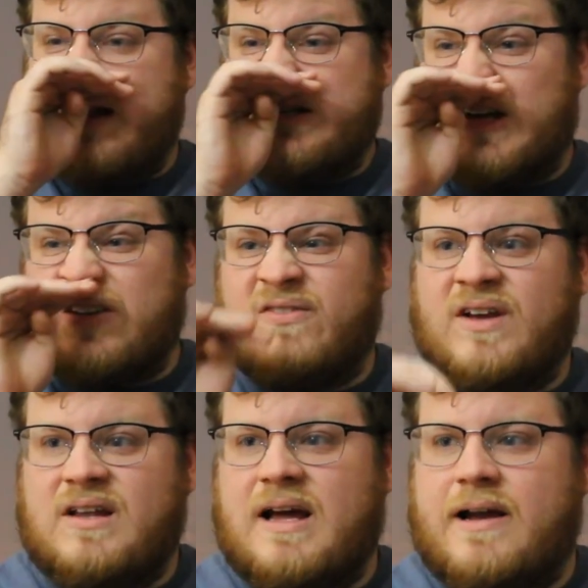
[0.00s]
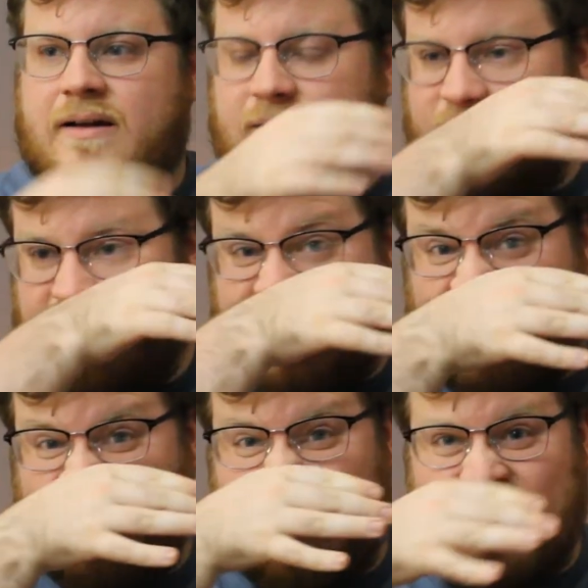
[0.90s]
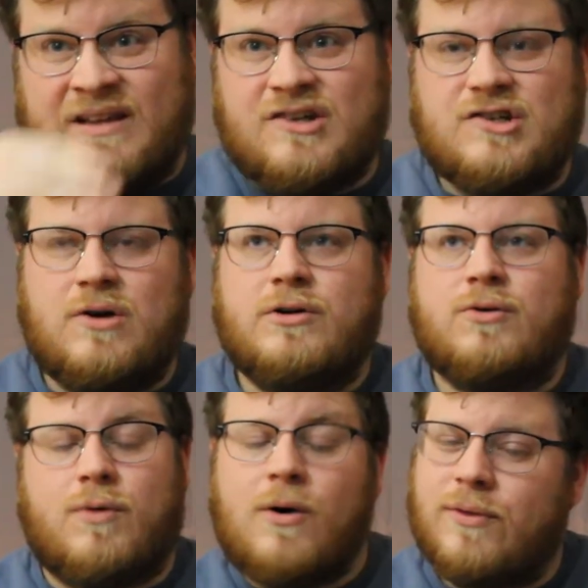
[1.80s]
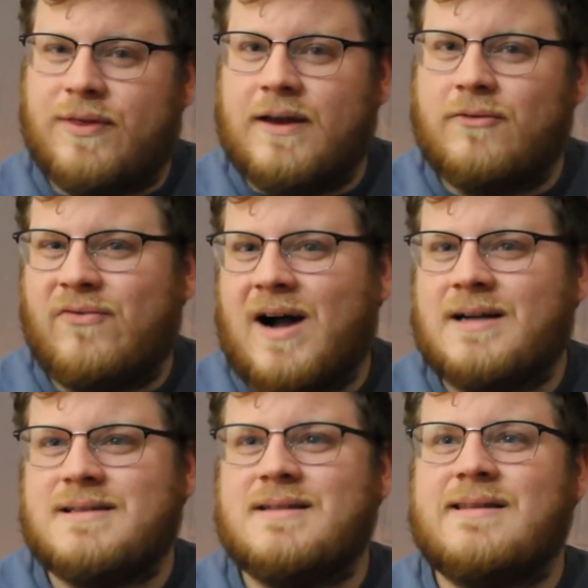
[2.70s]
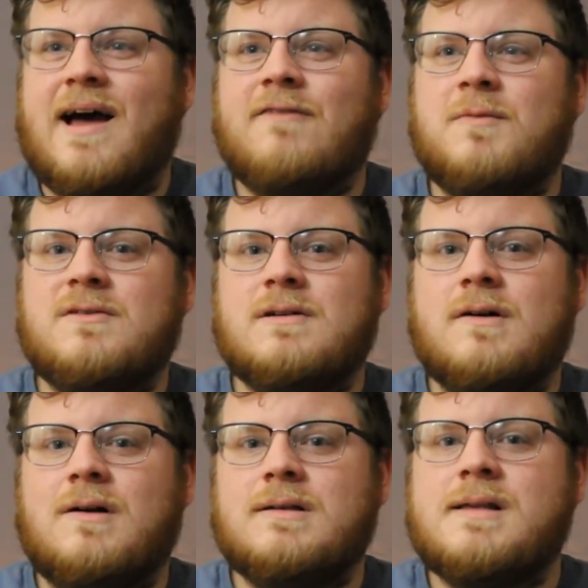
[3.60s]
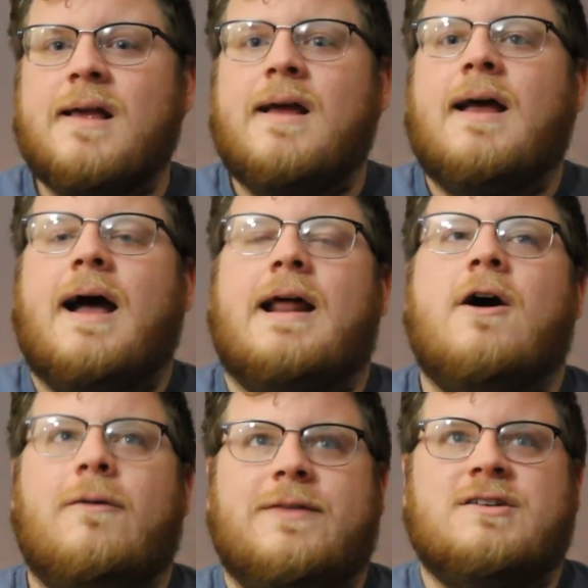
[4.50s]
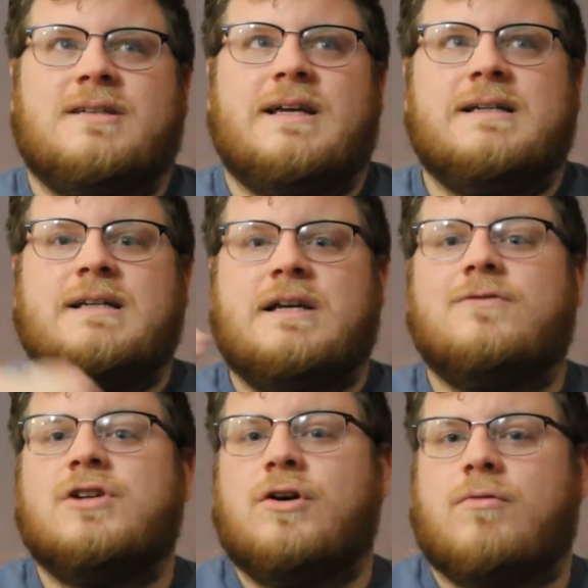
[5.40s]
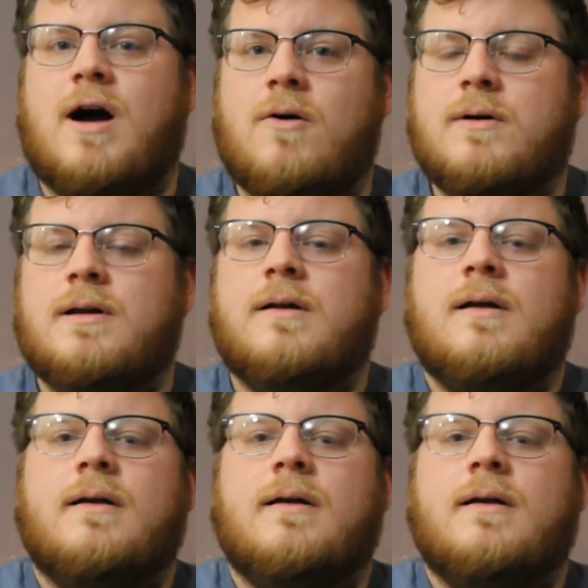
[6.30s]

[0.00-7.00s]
I just feel like this has finally showed growth in Fox's live musicals and I hope they just continue to grow.